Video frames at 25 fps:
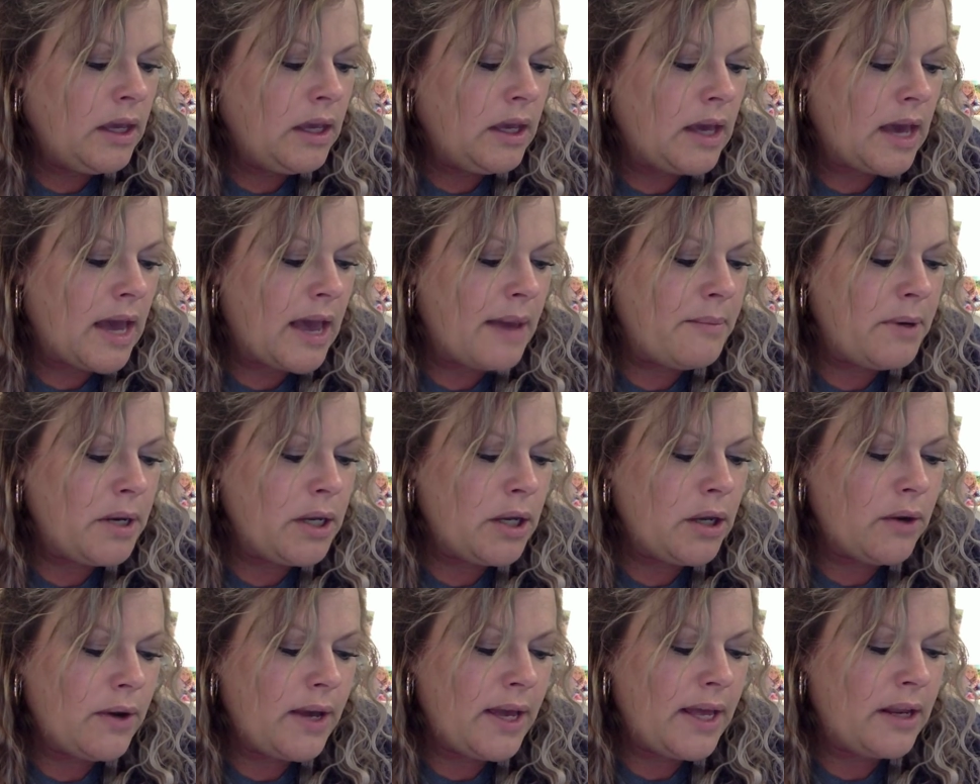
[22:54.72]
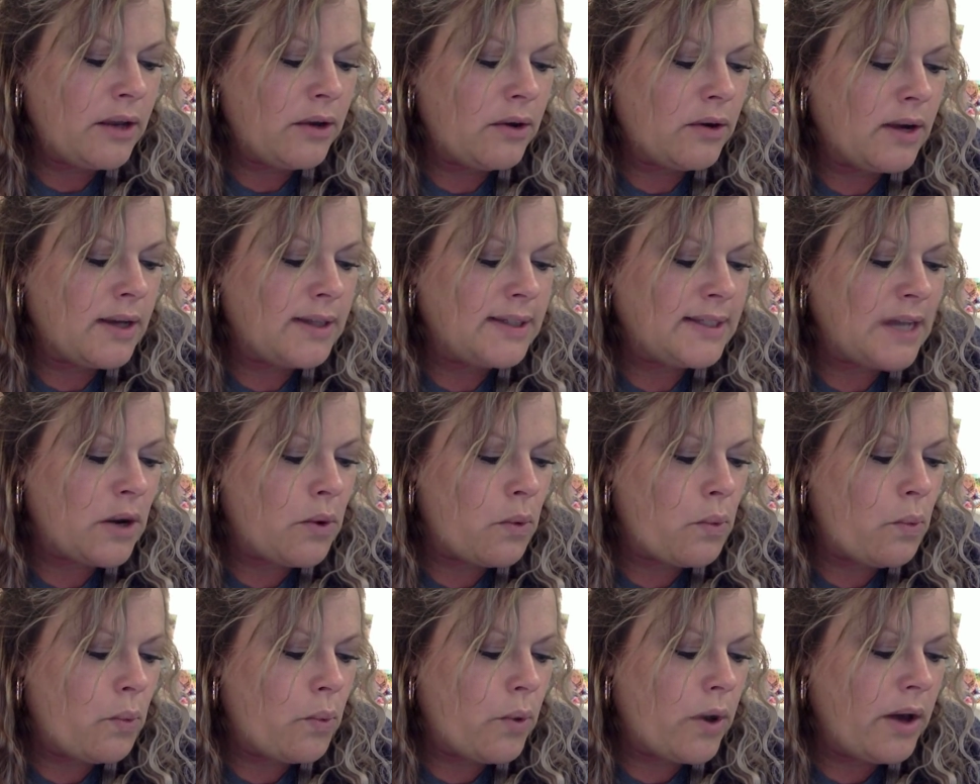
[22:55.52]
I'm going to go ahead and cross out
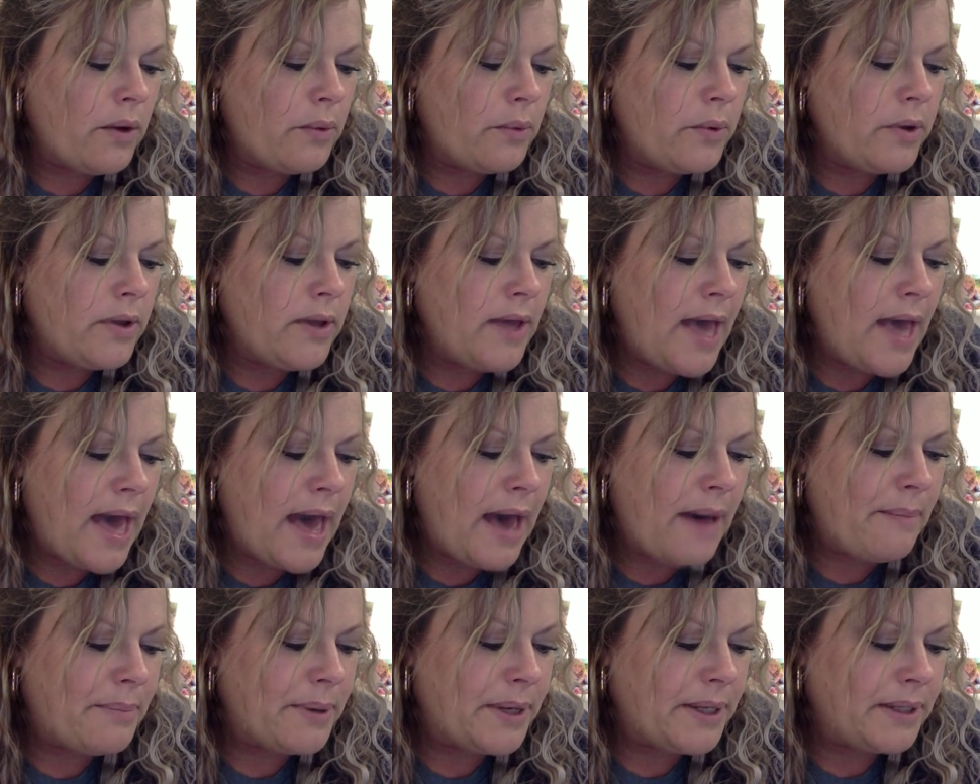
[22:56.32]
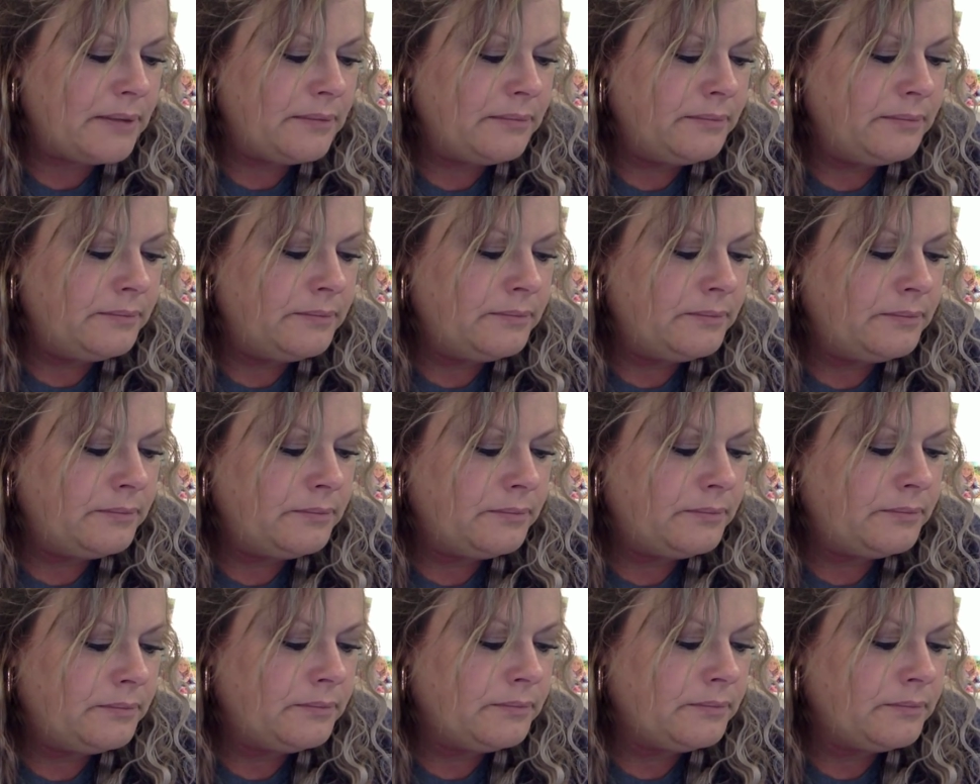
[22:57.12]
what will happen,
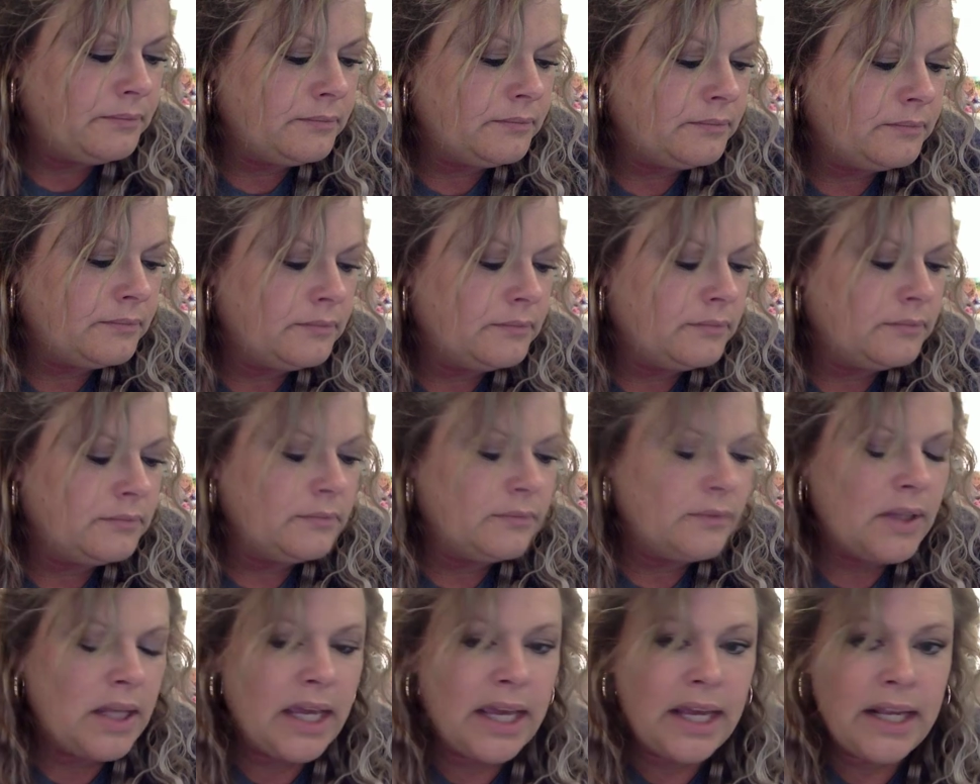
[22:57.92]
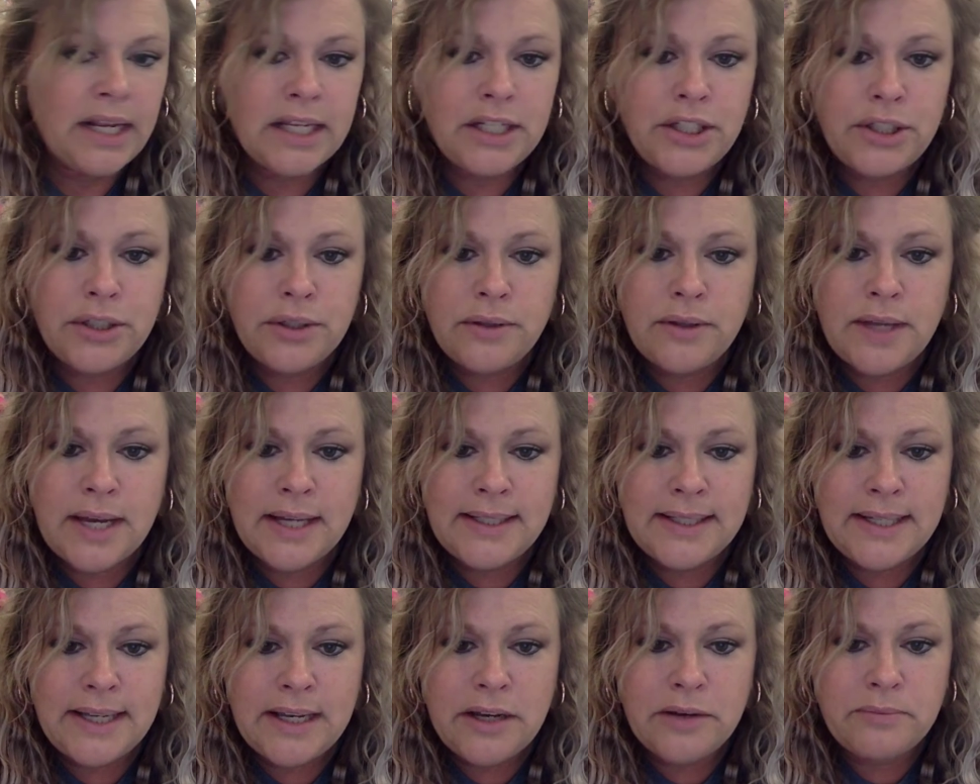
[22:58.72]
and I do that
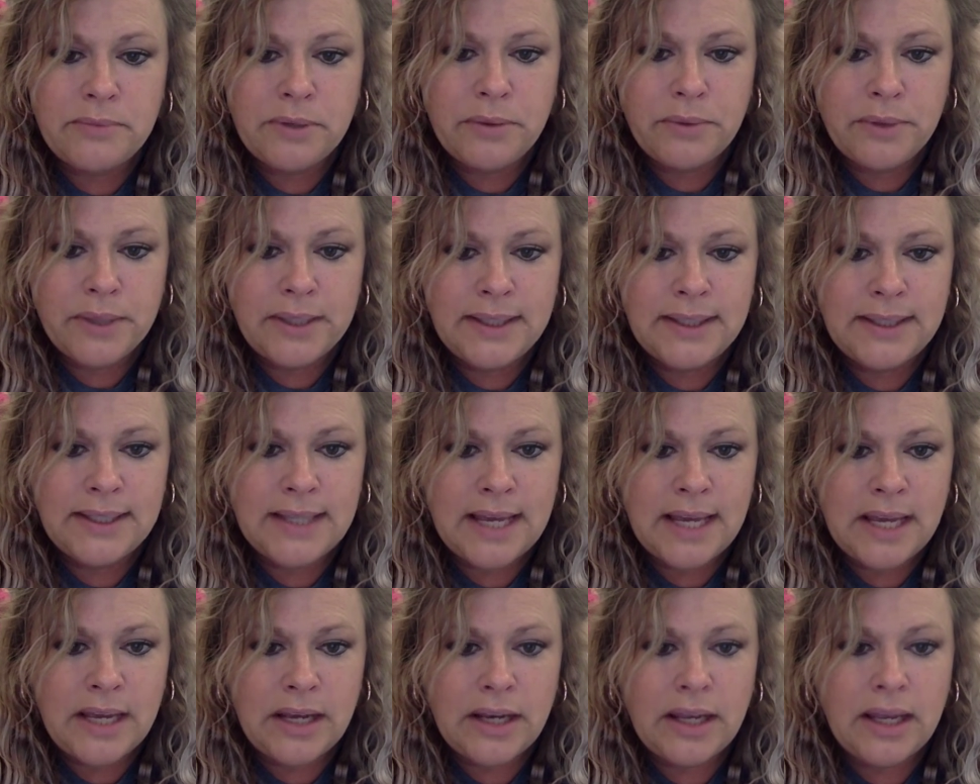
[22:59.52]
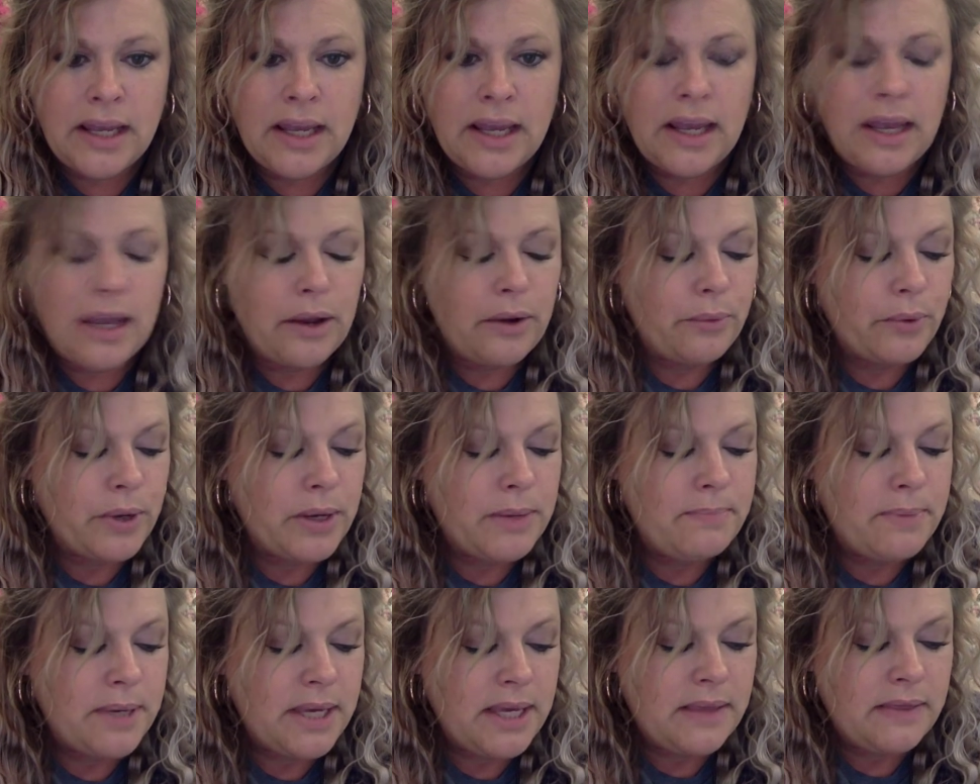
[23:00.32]
to help me repeat
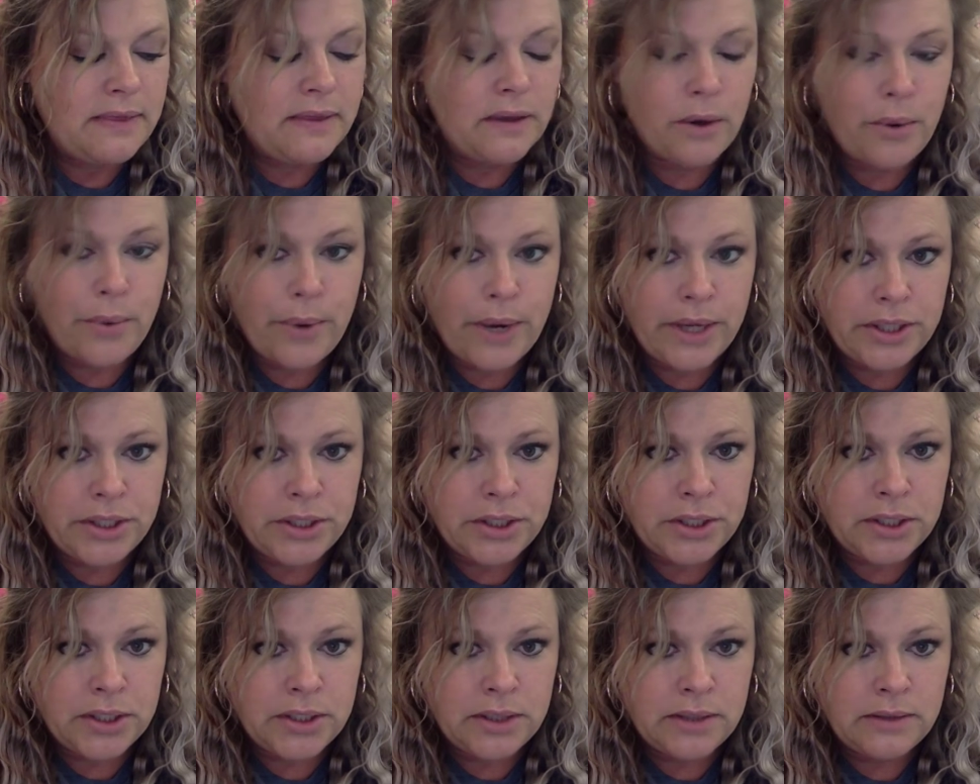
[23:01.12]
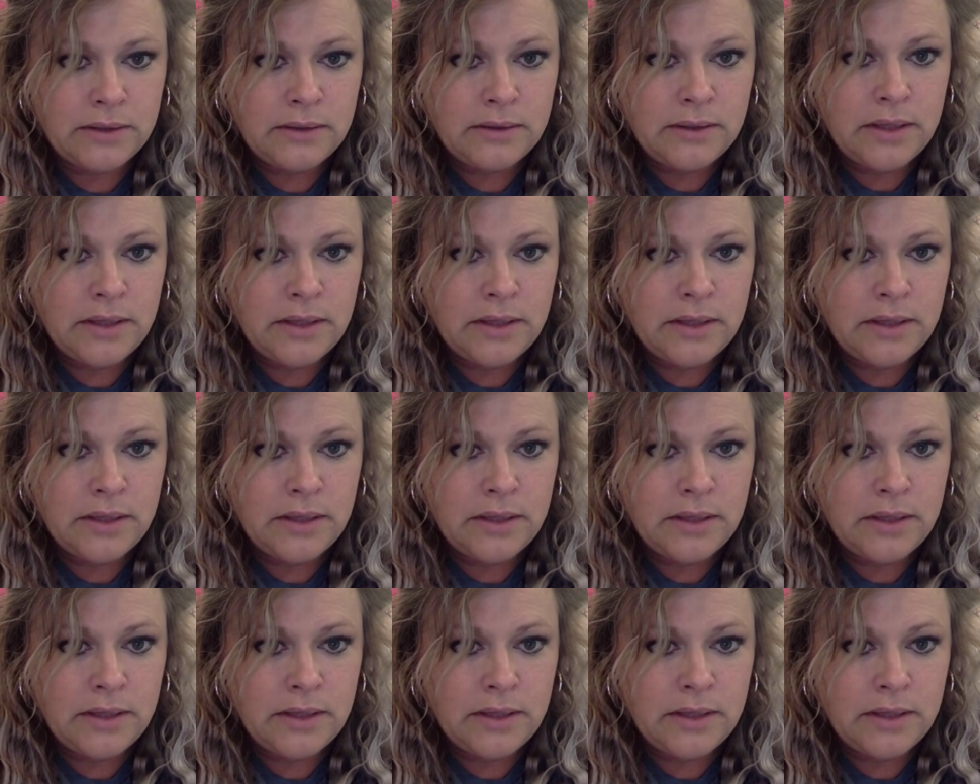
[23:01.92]
the question.